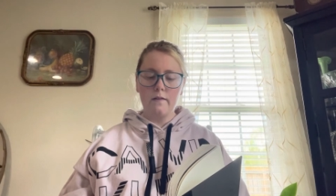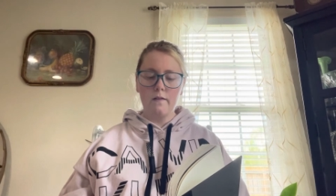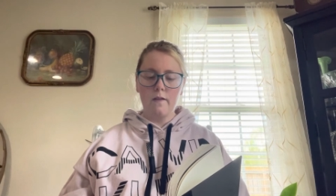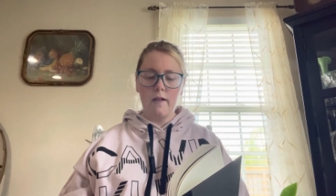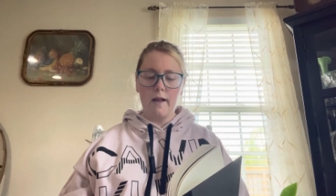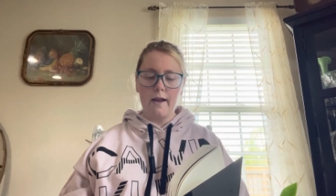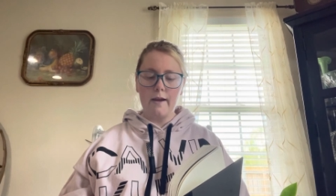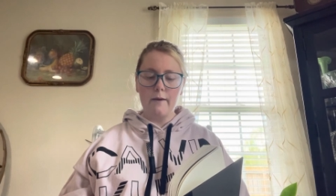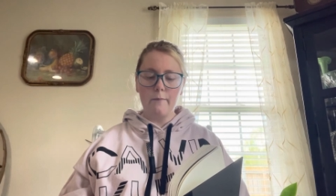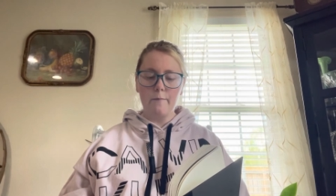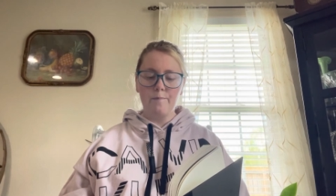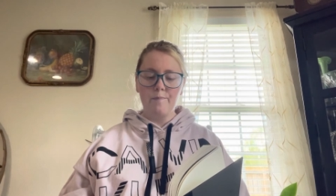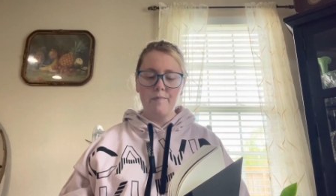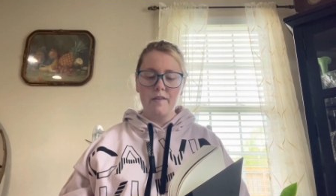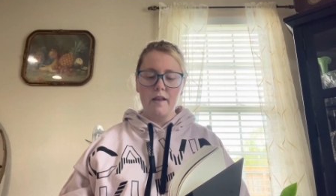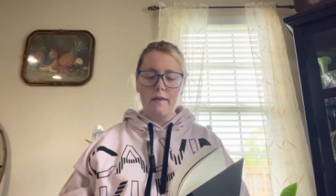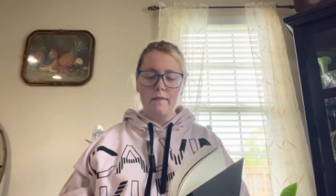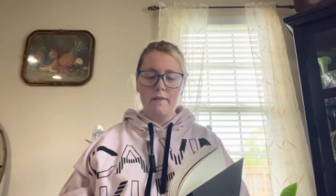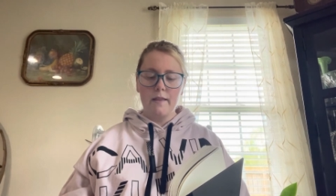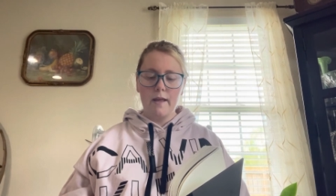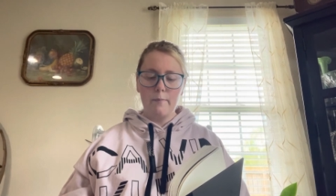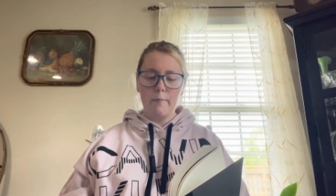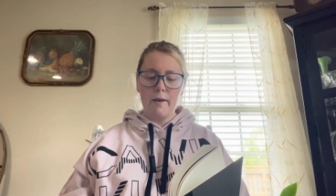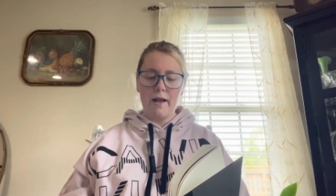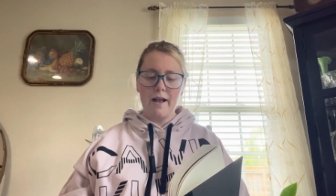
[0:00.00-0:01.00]
light.
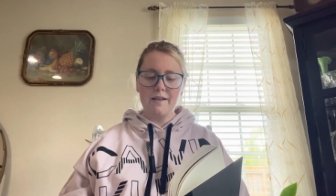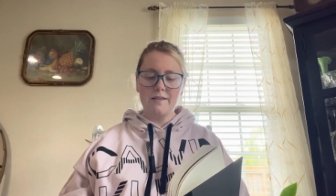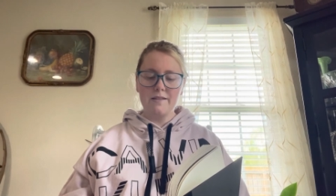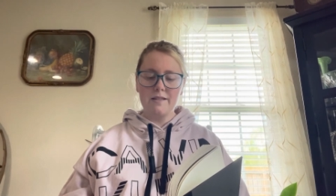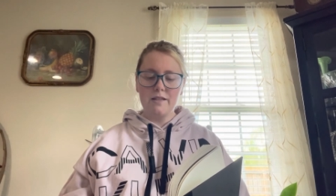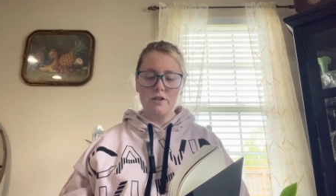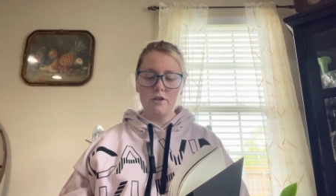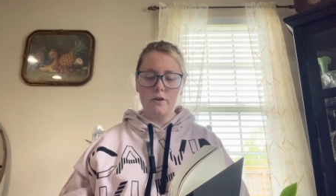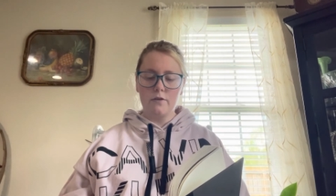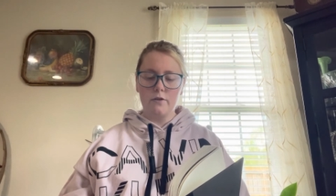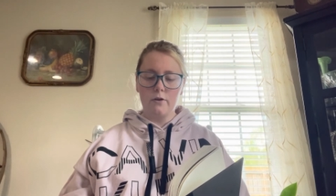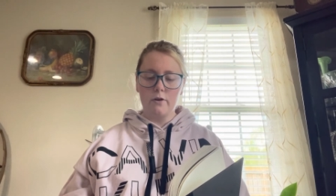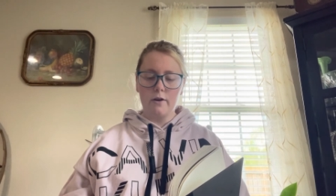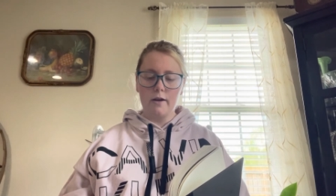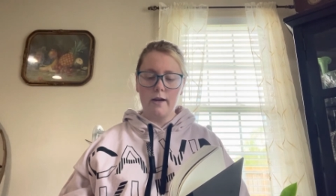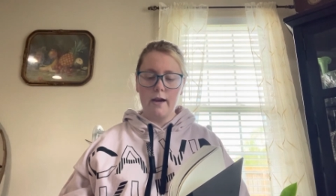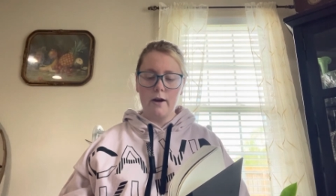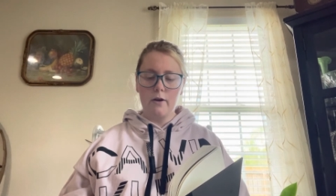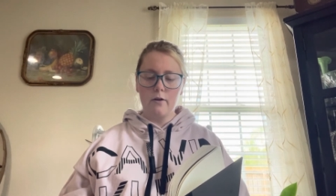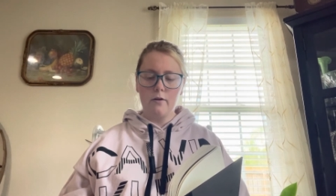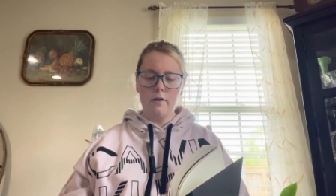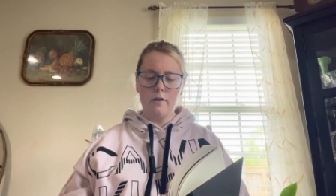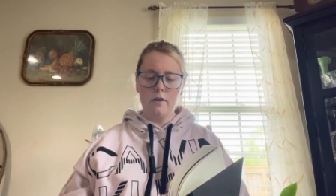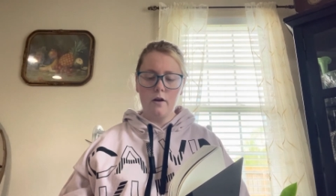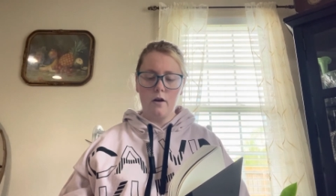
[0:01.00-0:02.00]
They passed each other and
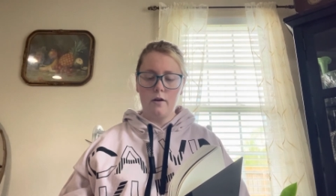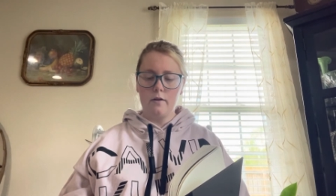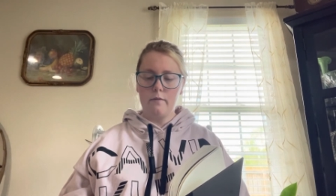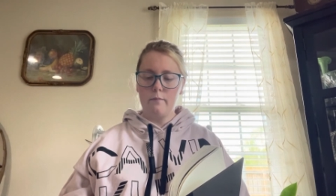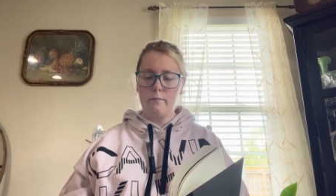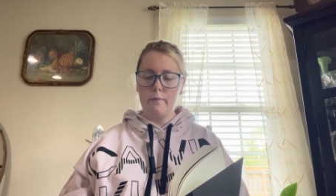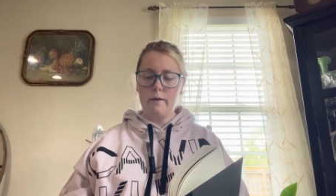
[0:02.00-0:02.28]
carried on.